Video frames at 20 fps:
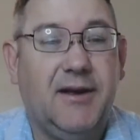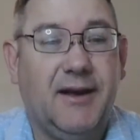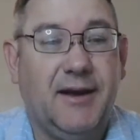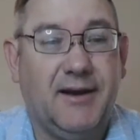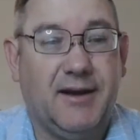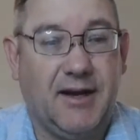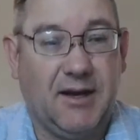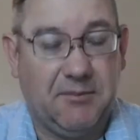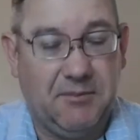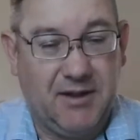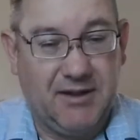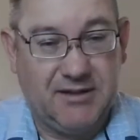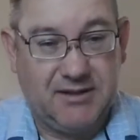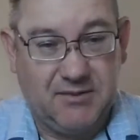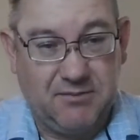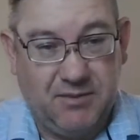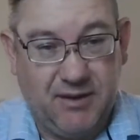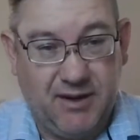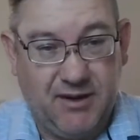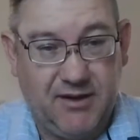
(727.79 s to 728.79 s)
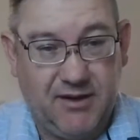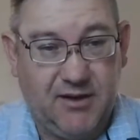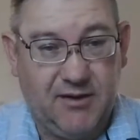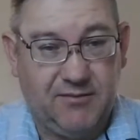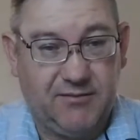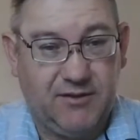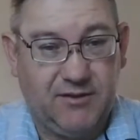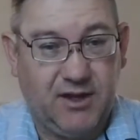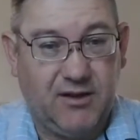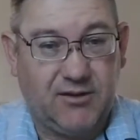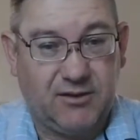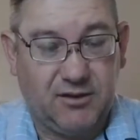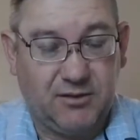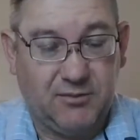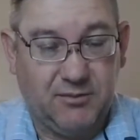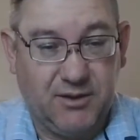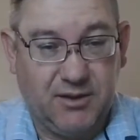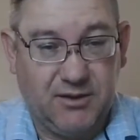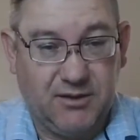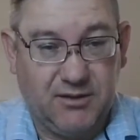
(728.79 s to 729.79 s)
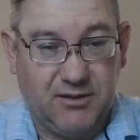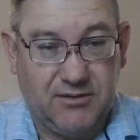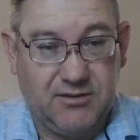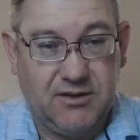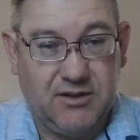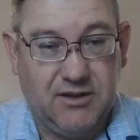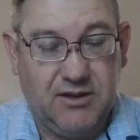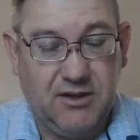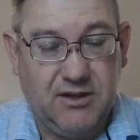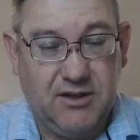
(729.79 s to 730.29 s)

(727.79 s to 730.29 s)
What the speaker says: And I mentioned paying off doctor bills,